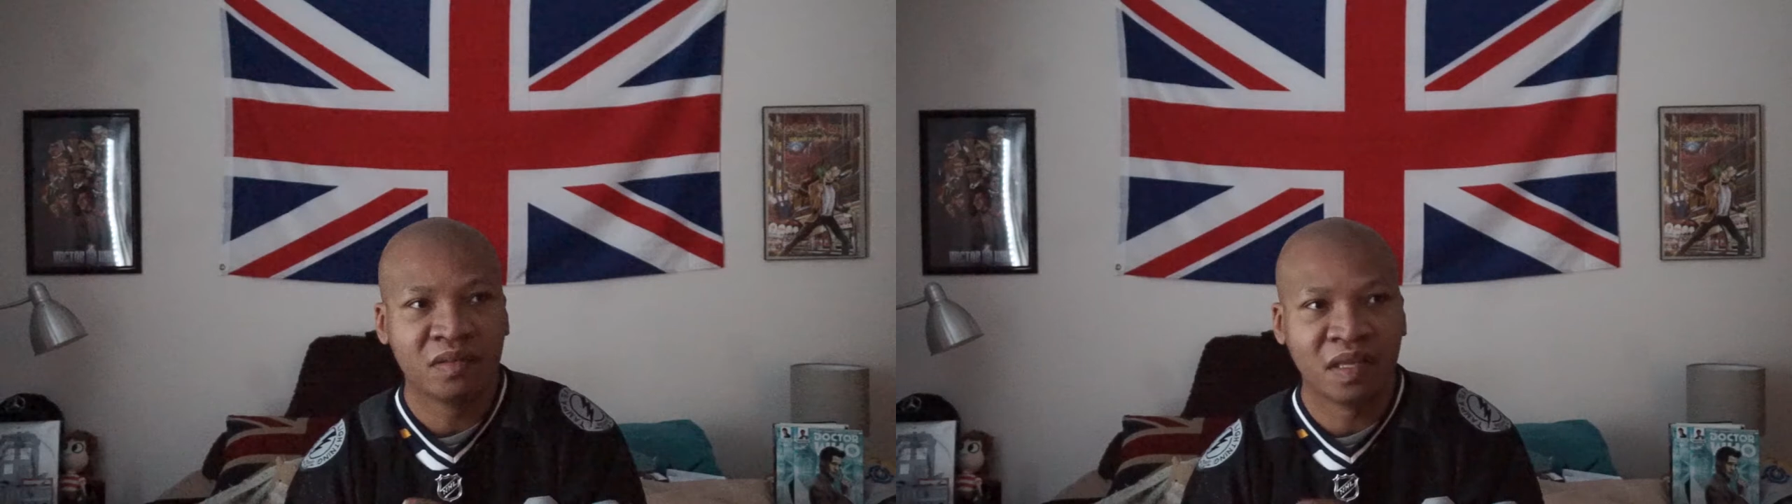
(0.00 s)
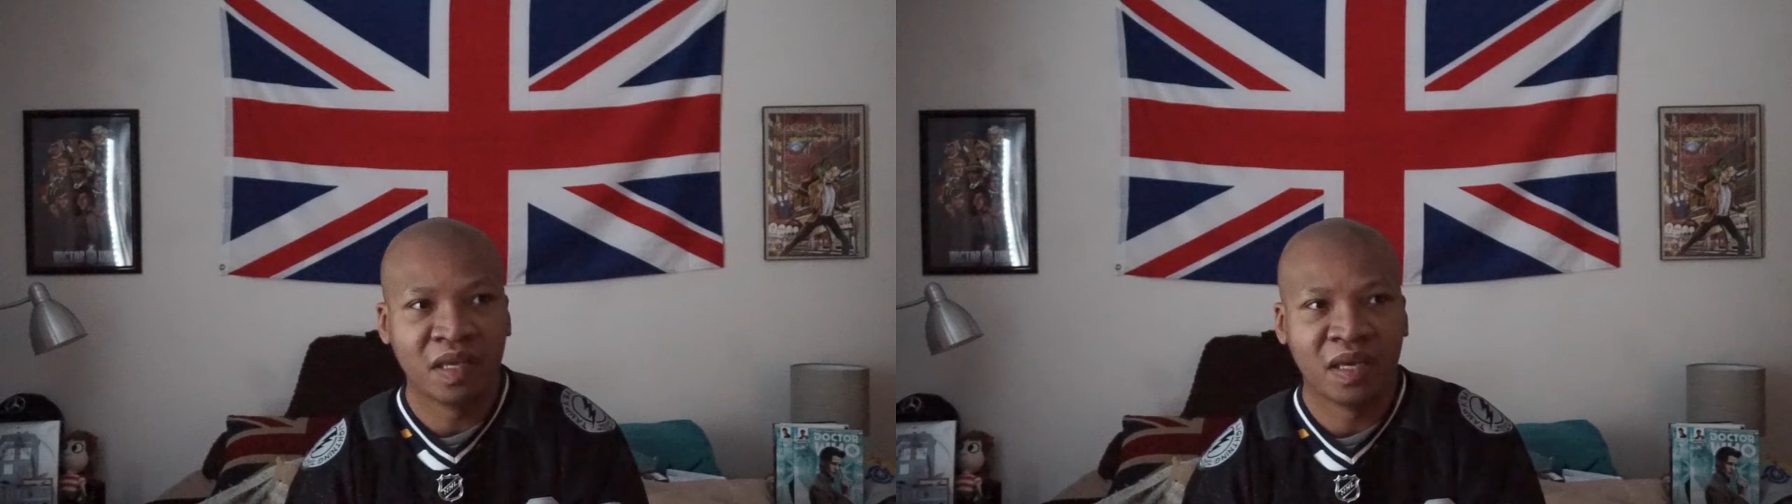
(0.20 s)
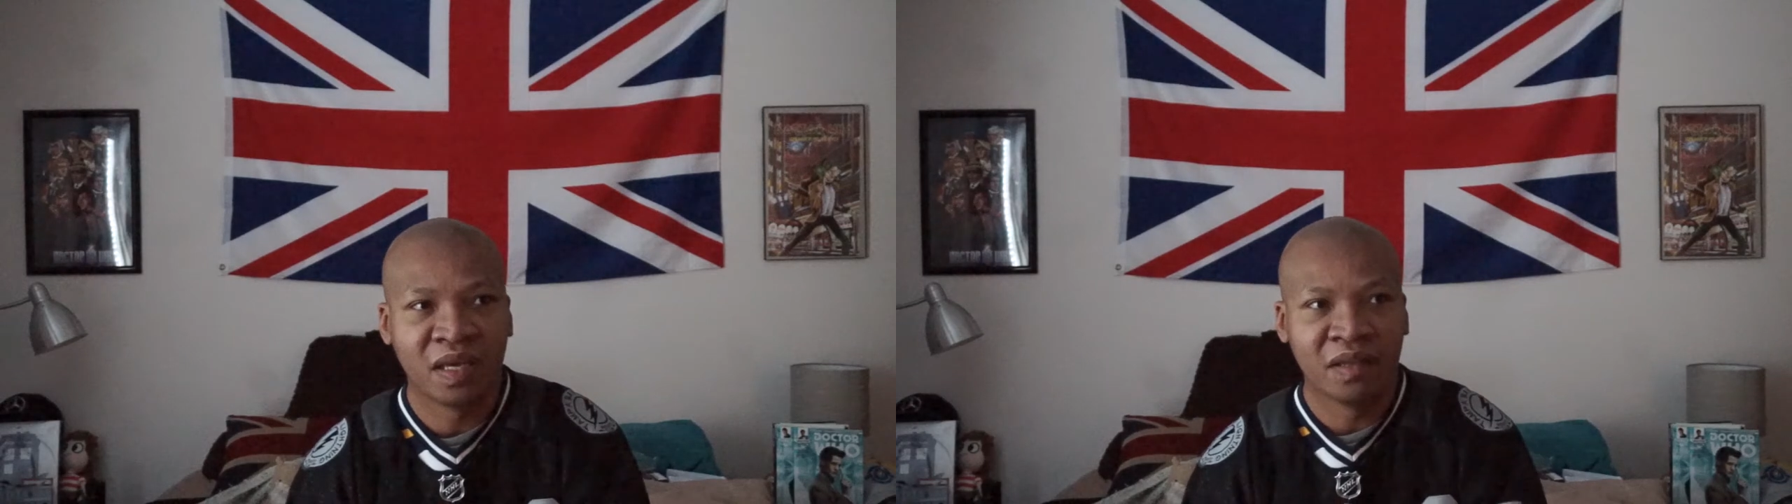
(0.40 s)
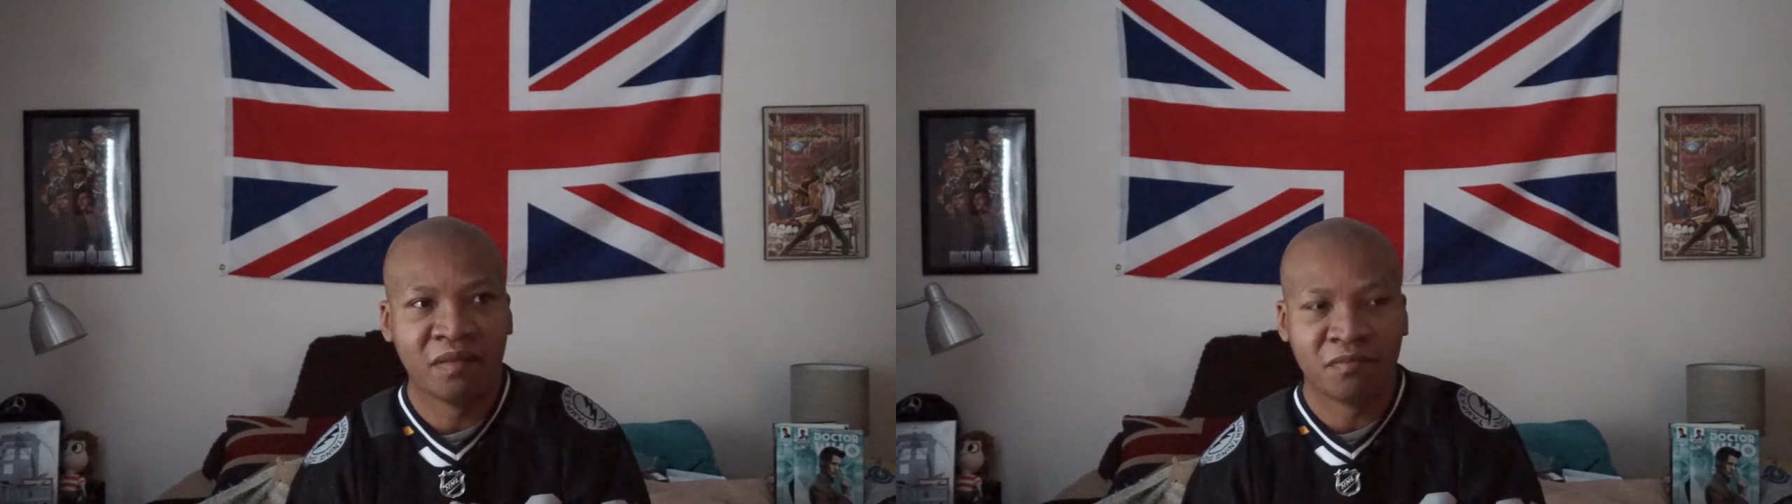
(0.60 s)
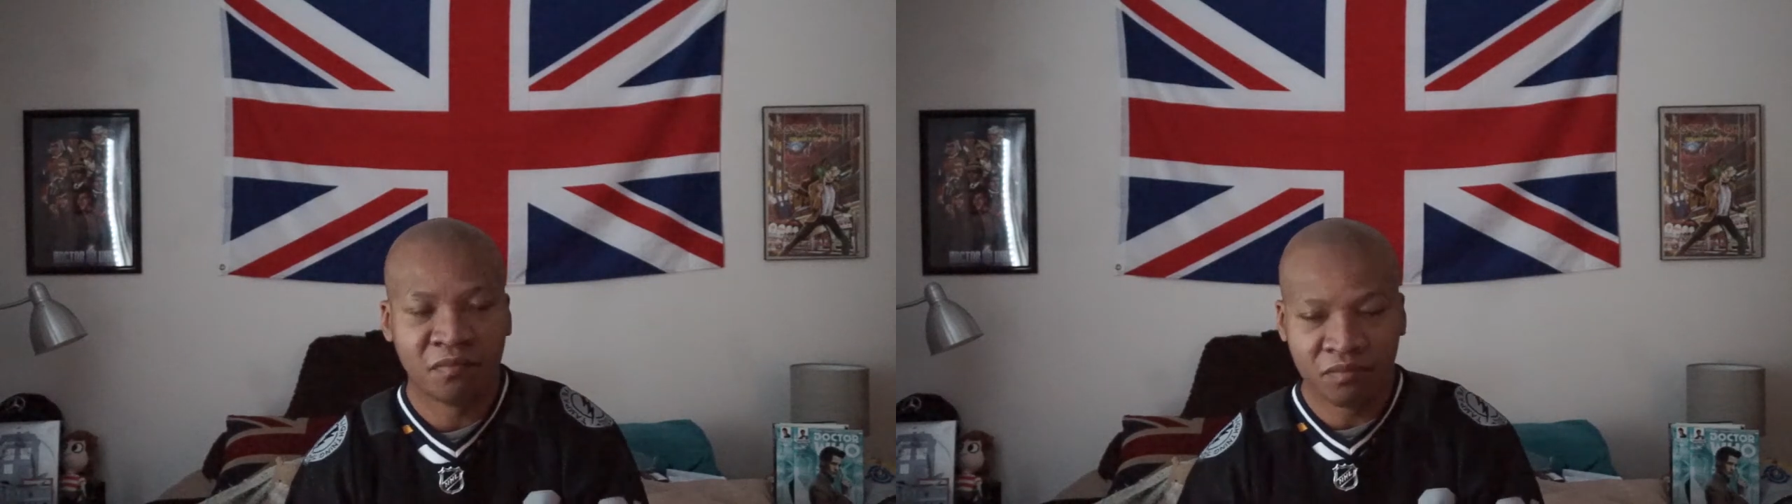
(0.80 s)
then
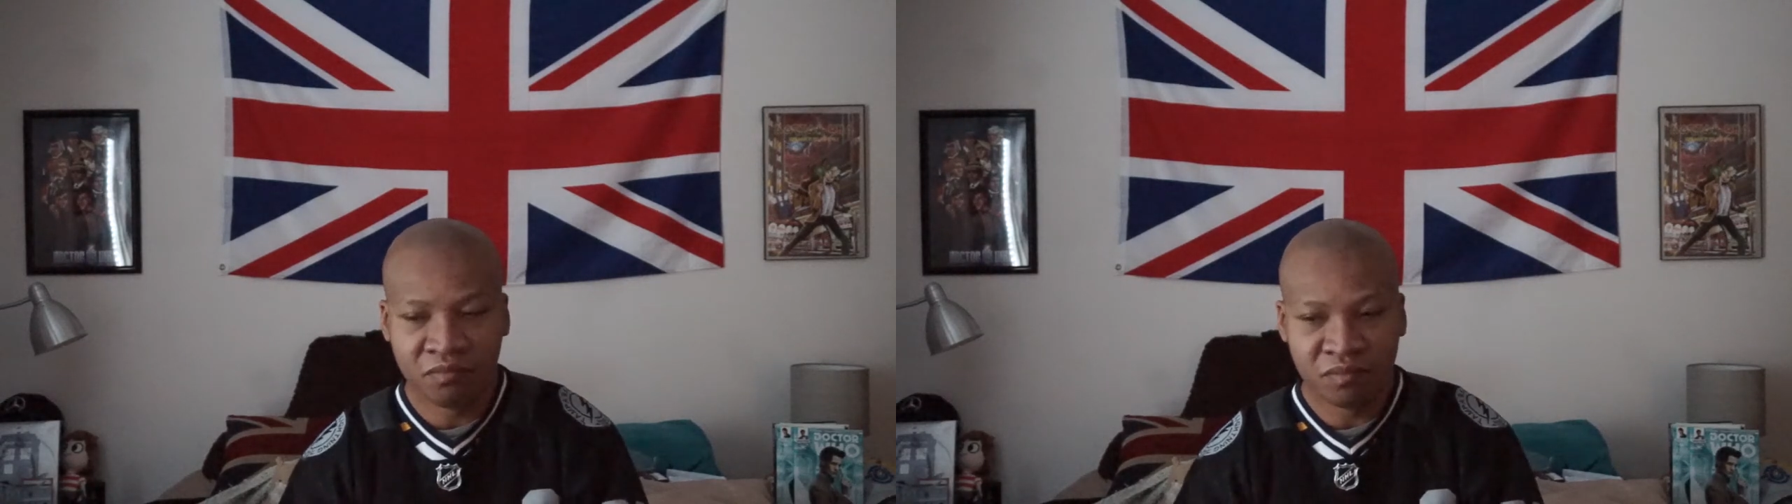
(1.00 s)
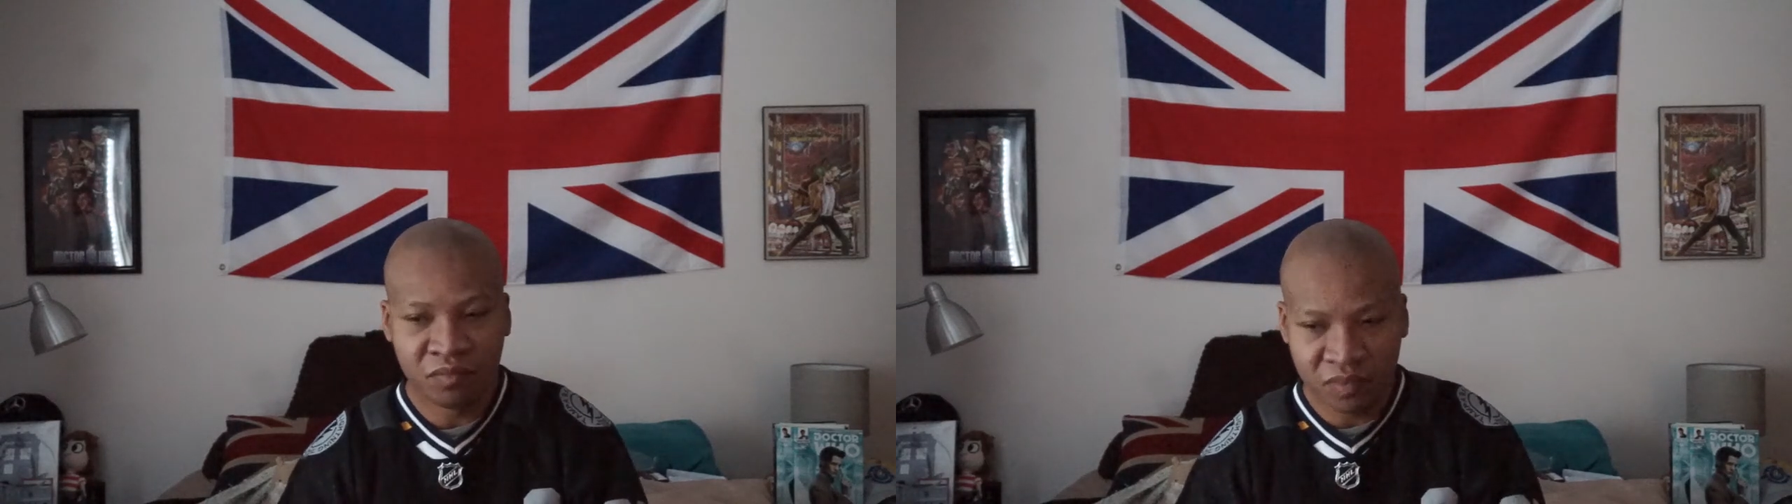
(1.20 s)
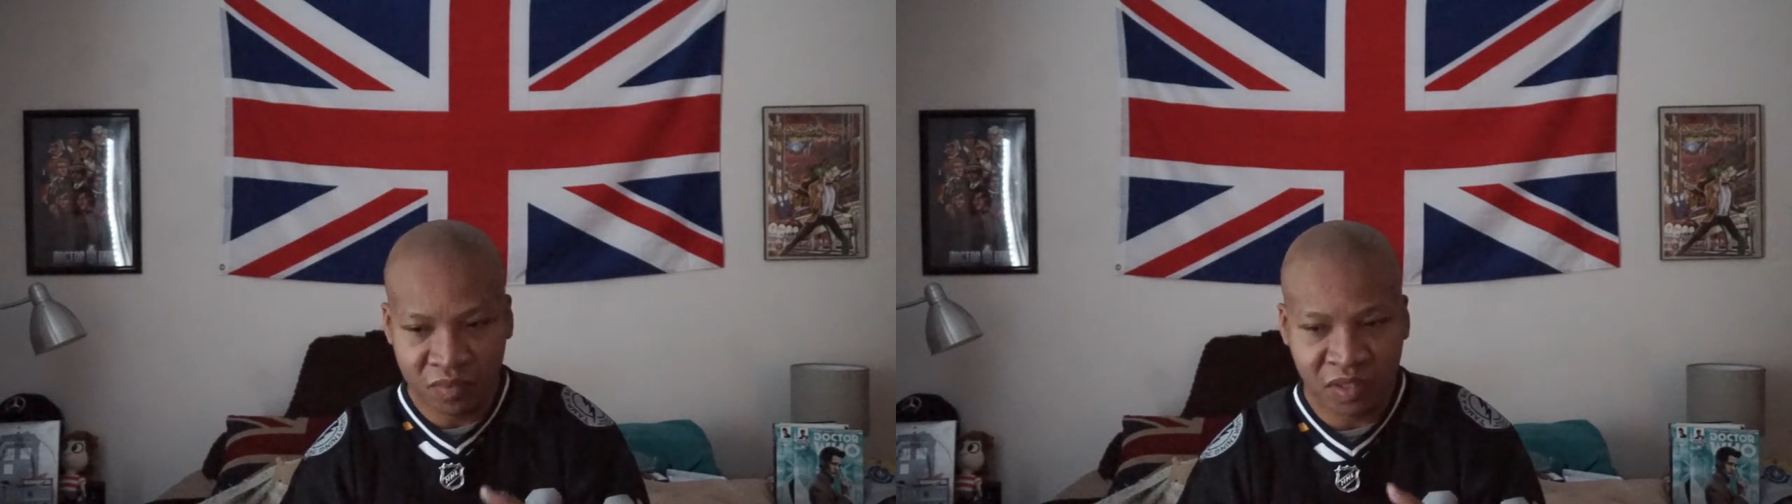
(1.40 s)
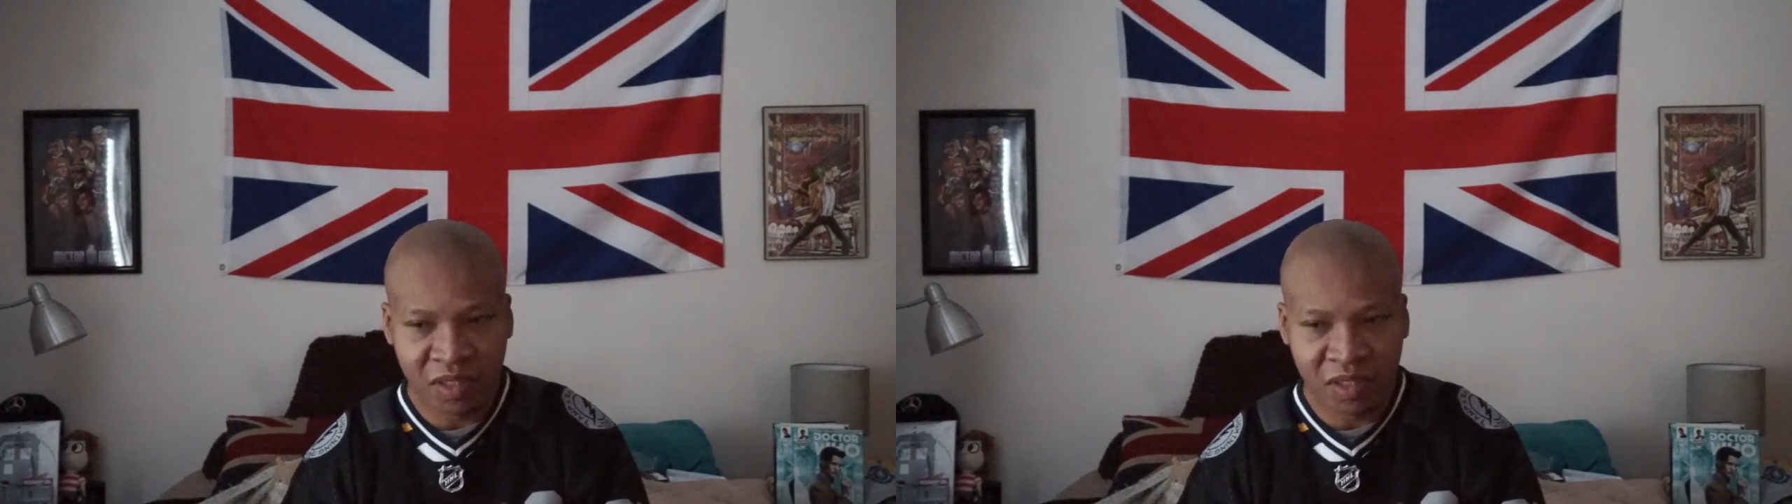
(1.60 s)
you